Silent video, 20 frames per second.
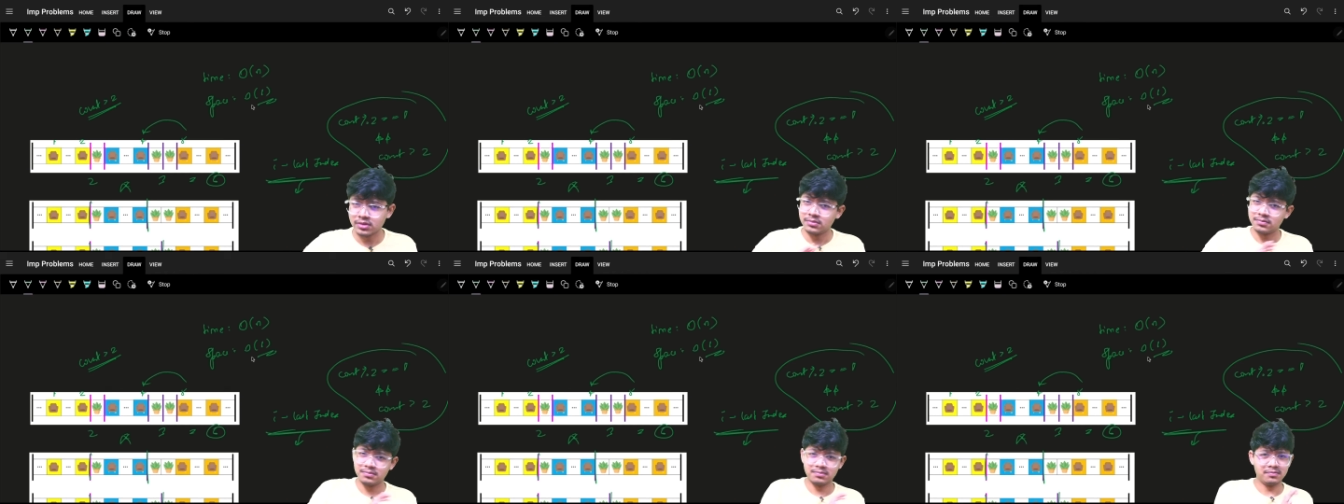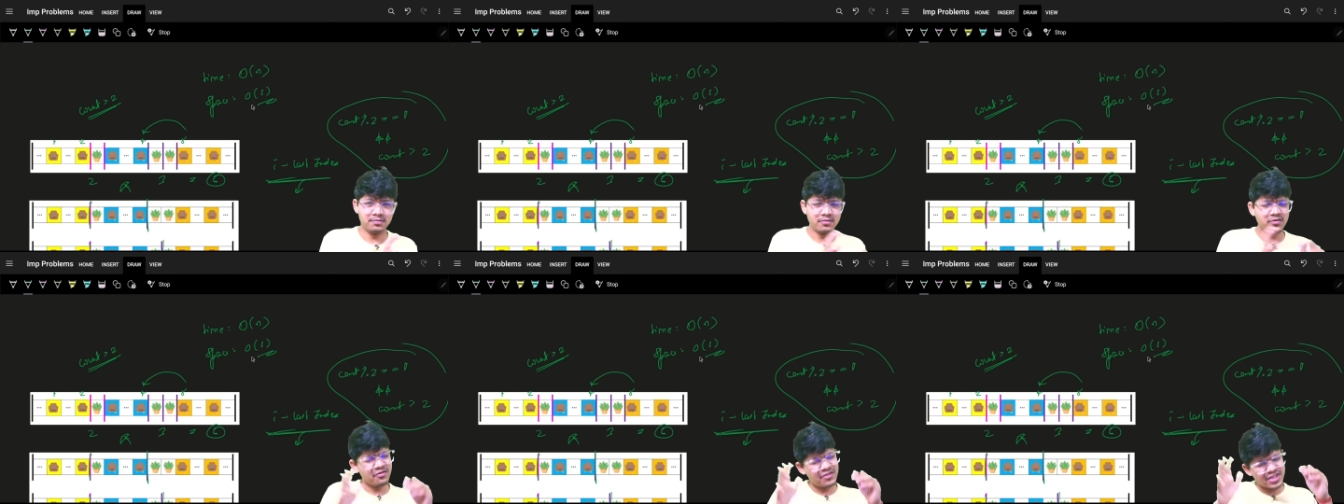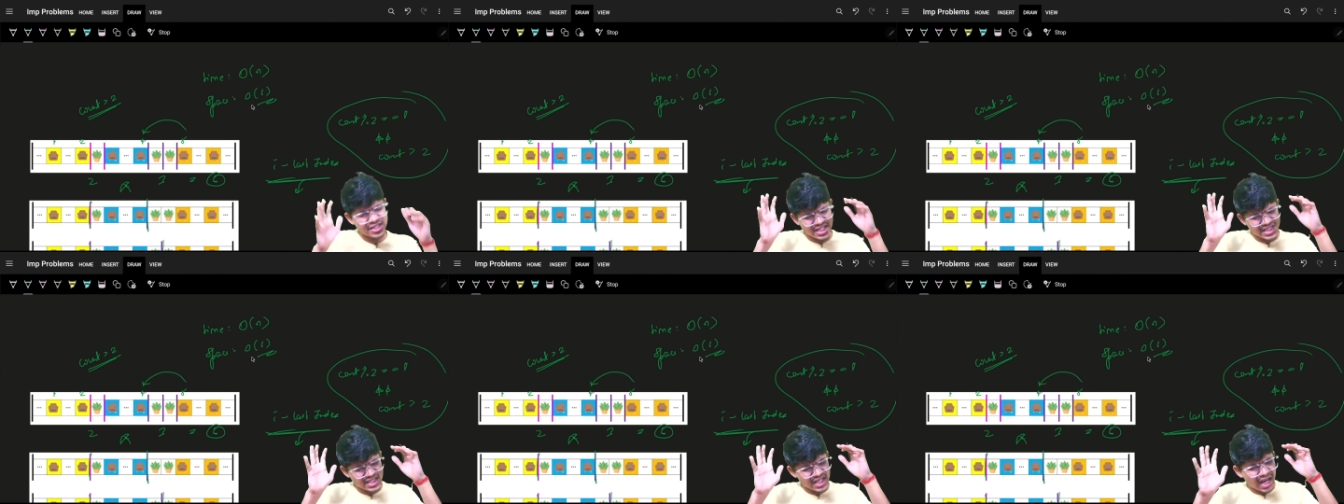which is
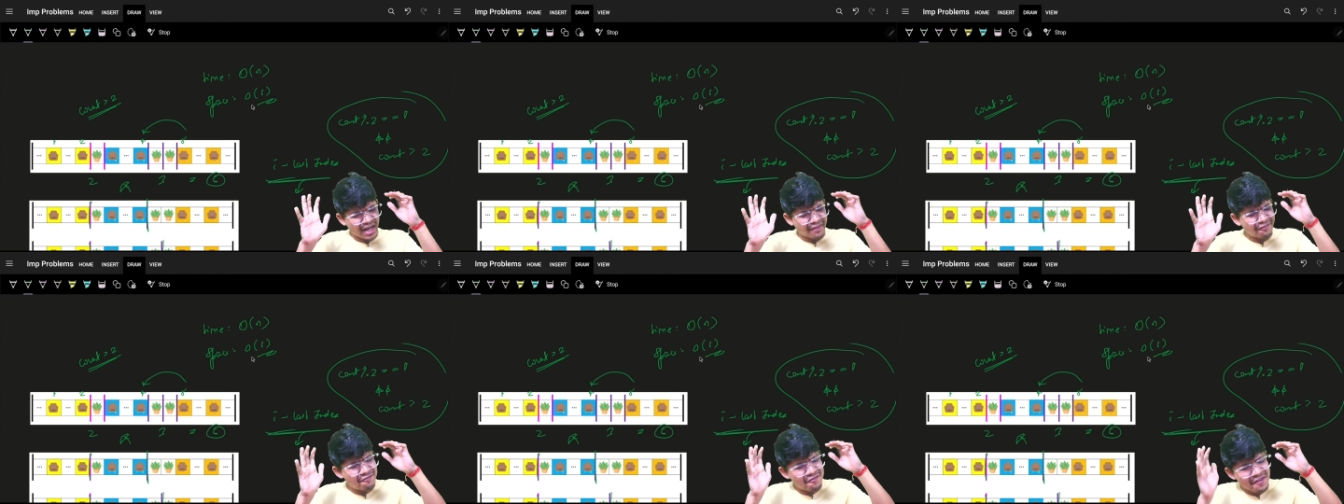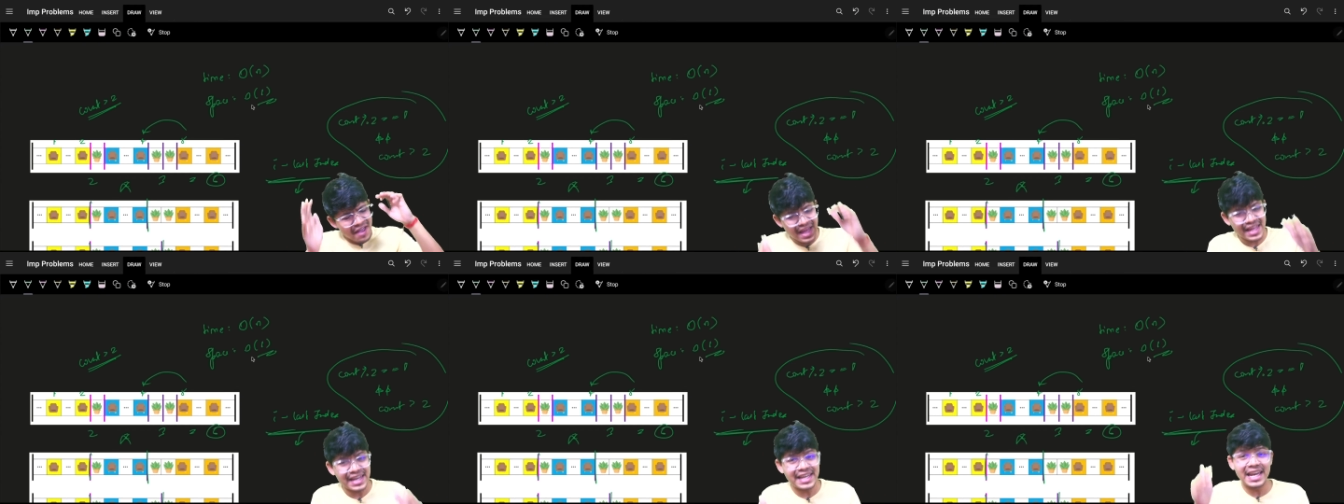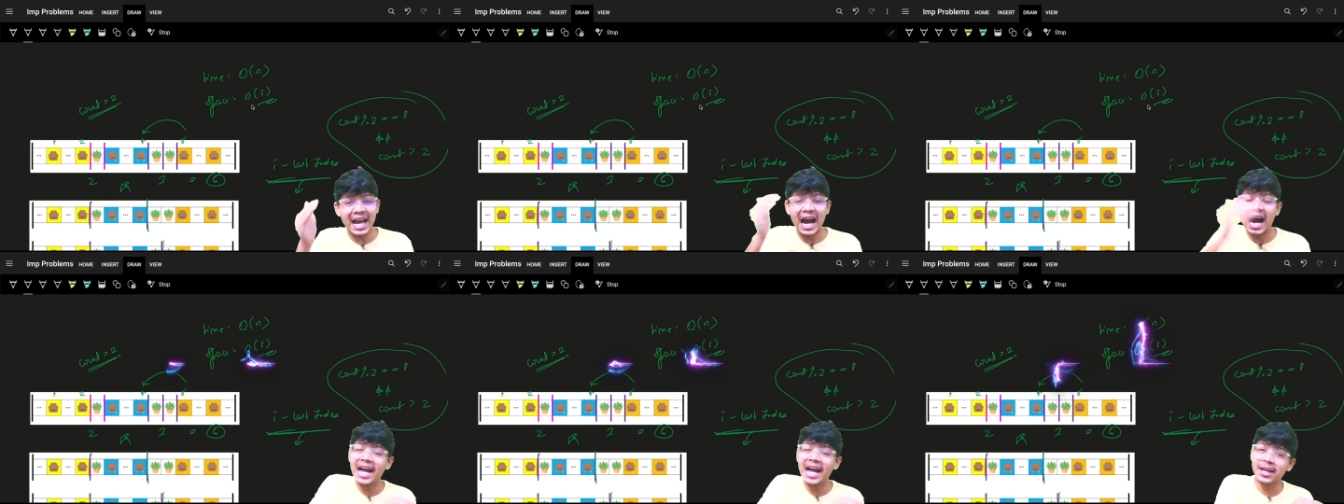a very
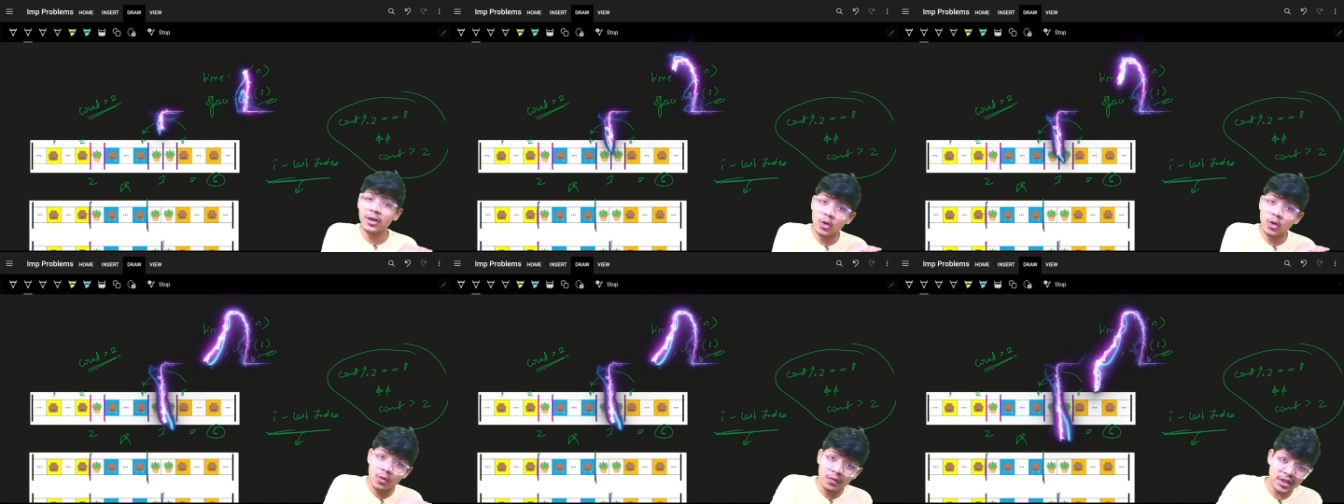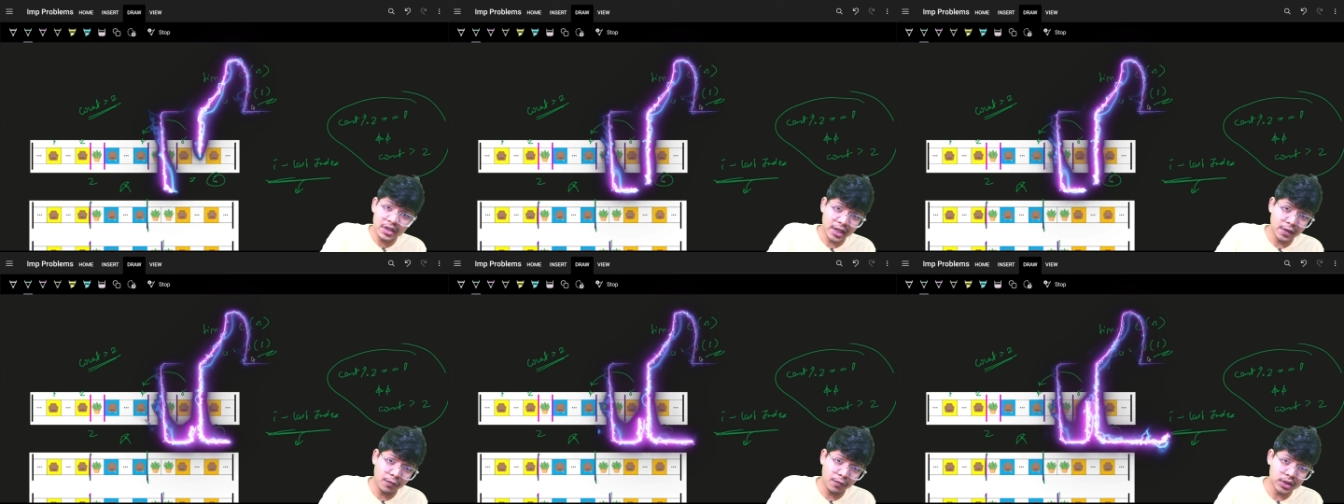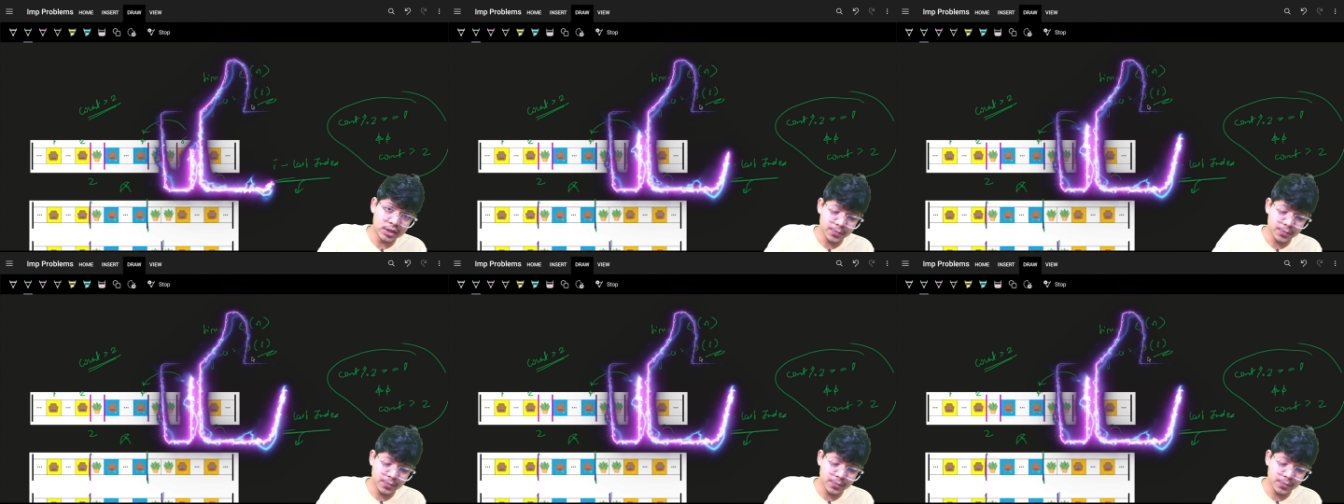high overkill for this problem,